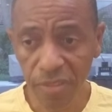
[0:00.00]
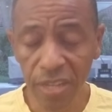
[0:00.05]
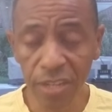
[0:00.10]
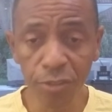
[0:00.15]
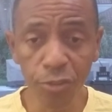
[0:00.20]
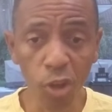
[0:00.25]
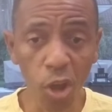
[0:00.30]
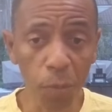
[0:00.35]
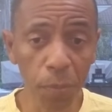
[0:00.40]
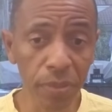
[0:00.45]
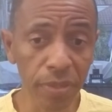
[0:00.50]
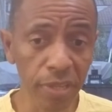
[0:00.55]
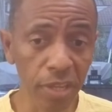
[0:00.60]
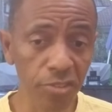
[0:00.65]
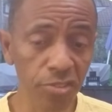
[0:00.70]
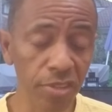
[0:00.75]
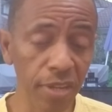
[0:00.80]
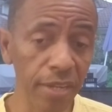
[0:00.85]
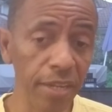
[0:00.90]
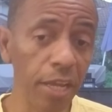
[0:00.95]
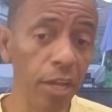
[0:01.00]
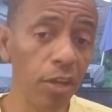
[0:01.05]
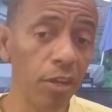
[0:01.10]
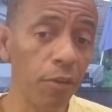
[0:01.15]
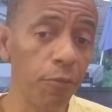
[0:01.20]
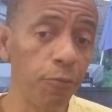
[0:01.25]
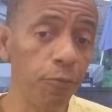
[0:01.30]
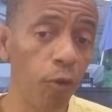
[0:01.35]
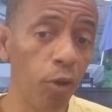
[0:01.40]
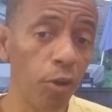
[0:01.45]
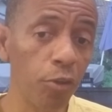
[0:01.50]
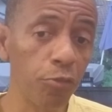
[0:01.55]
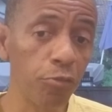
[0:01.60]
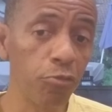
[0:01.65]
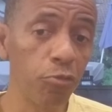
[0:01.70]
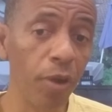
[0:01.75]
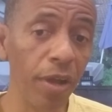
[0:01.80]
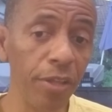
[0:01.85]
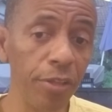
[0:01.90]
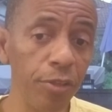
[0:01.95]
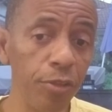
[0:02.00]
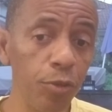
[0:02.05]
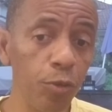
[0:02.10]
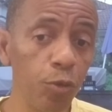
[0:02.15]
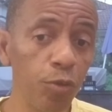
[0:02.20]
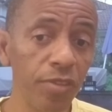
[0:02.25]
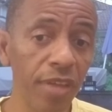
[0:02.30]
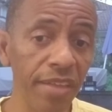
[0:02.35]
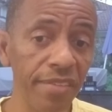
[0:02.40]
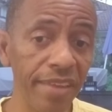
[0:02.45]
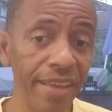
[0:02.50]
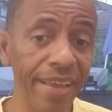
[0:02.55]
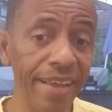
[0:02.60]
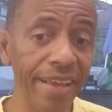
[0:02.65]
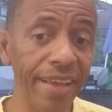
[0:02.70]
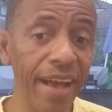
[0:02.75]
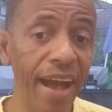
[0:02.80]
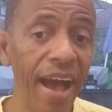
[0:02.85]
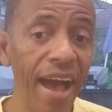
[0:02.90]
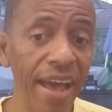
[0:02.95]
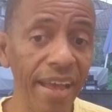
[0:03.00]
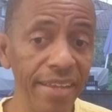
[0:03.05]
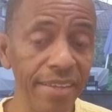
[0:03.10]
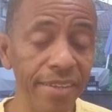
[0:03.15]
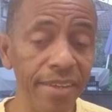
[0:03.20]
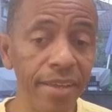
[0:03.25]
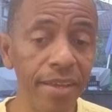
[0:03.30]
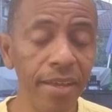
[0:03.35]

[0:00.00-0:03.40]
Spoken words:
documentation that they're going to follow through and use as a guide.